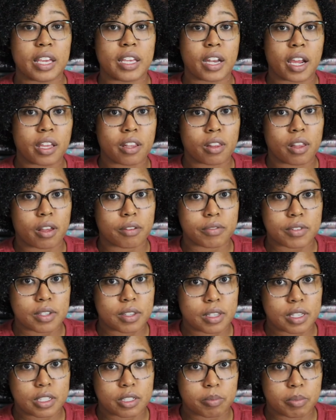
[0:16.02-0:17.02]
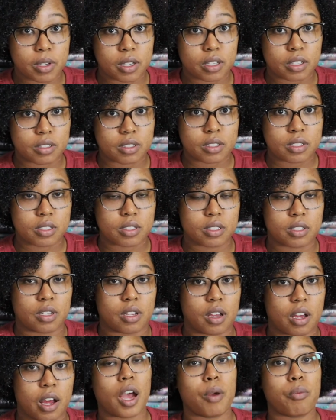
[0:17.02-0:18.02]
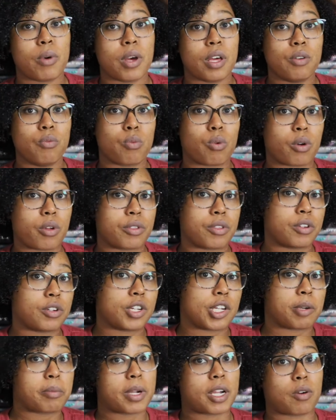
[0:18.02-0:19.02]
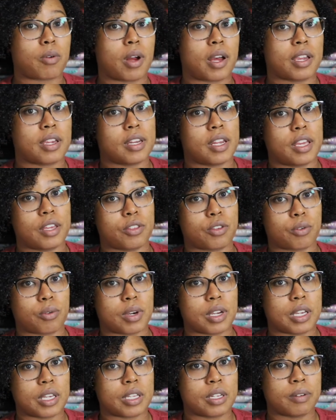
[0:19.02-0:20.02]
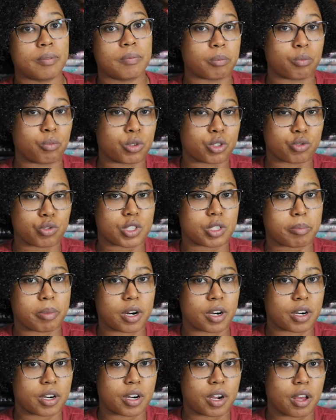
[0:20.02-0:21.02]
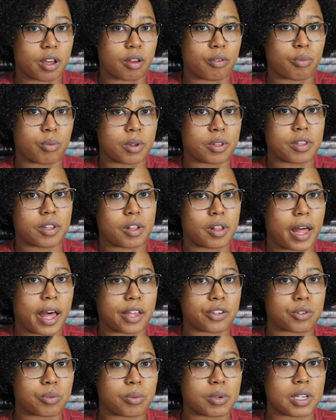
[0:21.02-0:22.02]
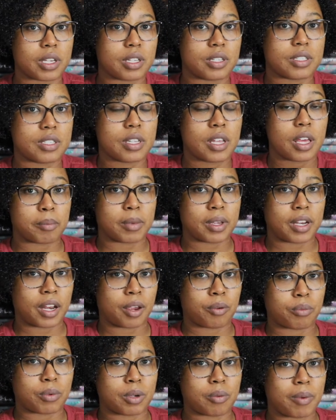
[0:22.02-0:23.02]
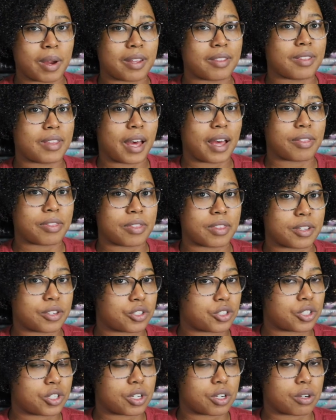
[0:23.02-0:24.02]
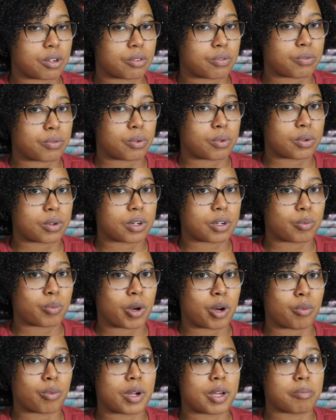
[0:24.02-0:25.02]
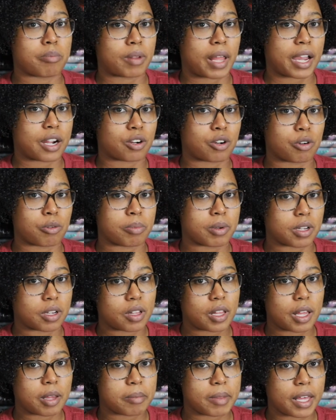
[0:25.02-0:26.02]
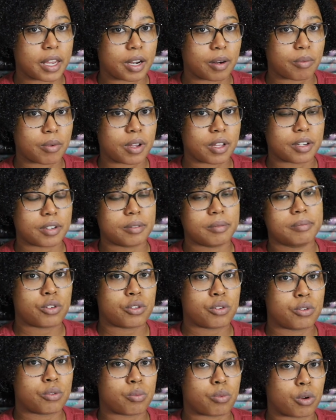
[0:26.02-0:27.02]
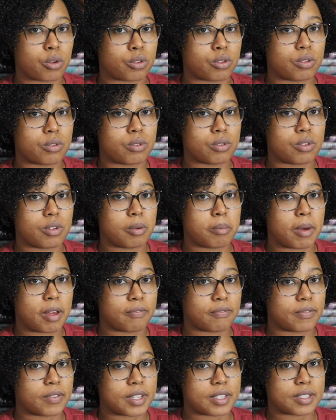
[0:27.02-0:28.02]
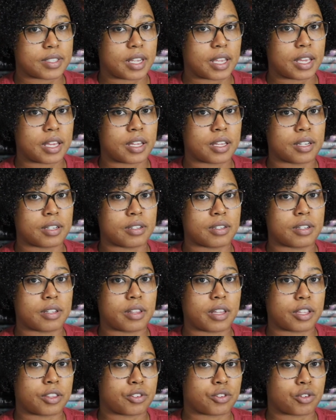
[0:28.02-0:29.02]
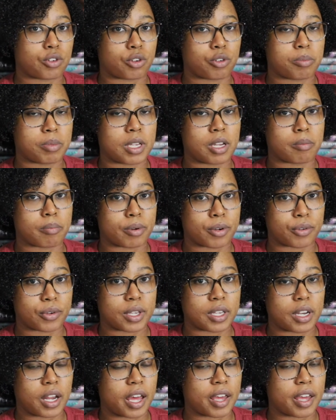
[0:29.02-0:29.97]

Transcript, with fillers: And I loved these books. I read Roll of Thunder, Hear My Cry in eighth grade, which was a part of one of the class reads, um, and I reread that this year for Well-Read Black Girl Book Club that I run, to Road to Memphis and Let the Circle Be Unbroken.